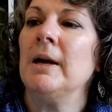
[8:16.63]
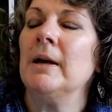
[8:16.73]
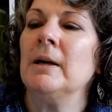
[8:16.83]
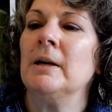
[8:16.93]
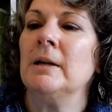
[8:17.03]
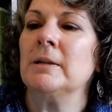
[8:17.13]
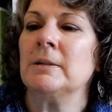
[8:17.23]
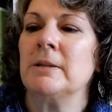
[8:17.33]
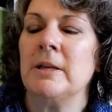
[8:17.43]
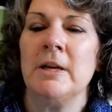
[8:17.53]
And
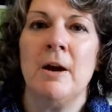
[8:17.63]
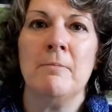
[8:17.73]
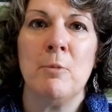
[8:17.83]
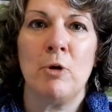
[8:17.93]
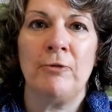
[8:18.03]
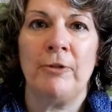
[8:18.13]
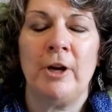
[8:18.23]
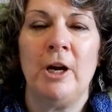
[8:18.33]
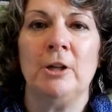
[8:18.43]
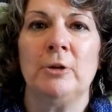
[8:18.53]
it's the Morph
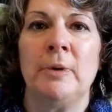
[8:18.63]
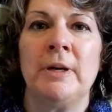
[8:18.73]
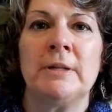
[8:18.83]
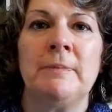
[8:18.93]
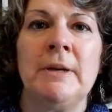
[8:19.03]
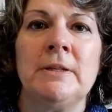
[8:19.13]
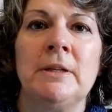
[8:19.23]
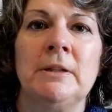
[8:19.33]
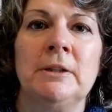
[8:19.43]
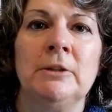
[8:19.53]
colorway. It's
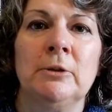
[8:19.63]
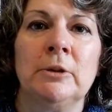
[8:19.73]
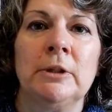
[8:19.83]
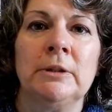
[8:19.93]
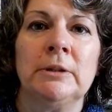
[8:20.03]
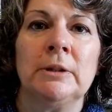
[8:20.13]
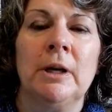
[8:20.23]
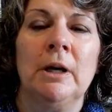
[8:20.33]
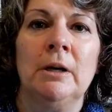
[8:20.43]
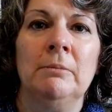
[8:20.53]
basically Lori's
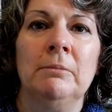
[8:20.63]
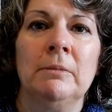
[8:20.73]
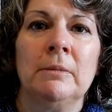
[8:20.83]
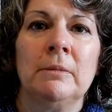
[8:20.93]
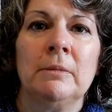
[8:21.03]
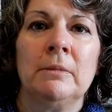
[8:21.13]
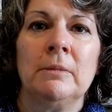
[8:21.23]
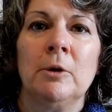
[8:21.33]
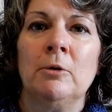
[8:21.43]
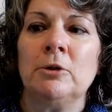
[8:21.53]

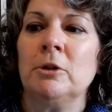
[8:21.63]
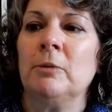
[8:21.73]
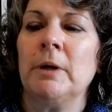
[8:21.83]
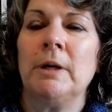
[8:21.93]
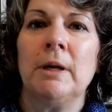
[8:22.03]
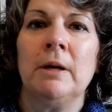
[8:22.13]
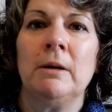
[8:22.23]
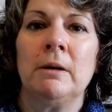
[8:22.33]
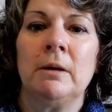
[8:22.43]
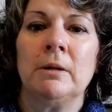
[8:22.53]
Ocean Wind
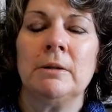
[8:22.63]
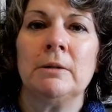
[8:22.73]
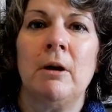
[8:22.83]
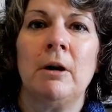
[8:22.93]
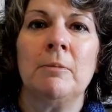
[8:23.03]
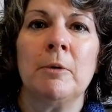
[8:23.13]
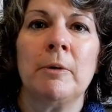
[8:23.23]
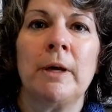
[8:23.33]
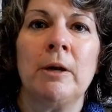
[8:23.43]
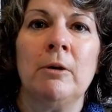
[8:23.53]
Knit Sock
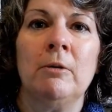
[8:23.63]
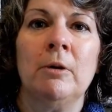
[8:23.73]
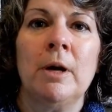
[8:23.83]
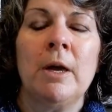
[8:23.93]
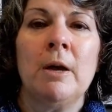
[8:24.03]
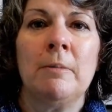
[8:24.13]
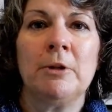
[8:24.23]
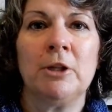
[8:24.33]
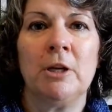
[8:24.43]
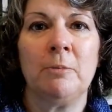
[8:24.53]
Merino,
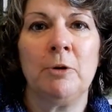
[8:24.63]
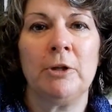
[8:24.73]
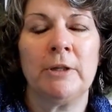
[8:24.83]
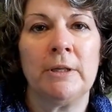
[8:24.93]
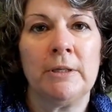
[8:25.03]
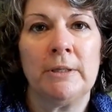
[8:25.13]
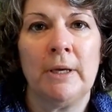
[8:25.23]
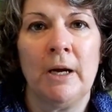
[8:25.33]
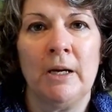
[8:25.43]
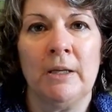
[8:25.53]
but she had put this
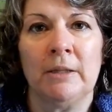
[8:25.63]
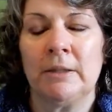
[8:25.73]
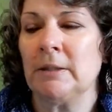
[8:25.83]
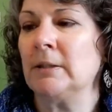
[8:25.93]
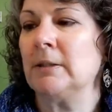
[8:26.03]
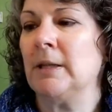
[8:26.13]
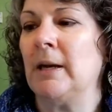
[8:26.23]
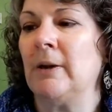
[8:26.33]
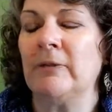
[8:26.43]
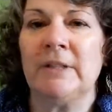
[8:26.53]

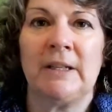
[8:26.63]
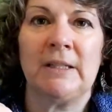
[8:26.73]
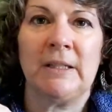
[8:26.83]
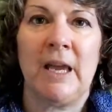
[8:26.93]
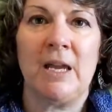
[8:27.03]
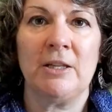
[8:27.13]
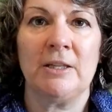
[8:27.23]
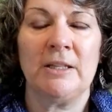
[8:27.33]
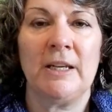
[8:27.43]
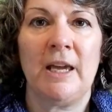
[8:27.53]
set of 6
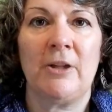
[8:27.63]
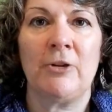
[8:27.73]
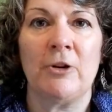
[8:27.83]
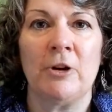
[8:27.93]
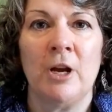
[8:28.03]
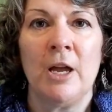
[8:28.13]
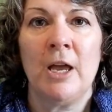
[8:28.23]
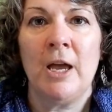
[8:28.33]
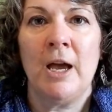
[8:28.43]
skeins together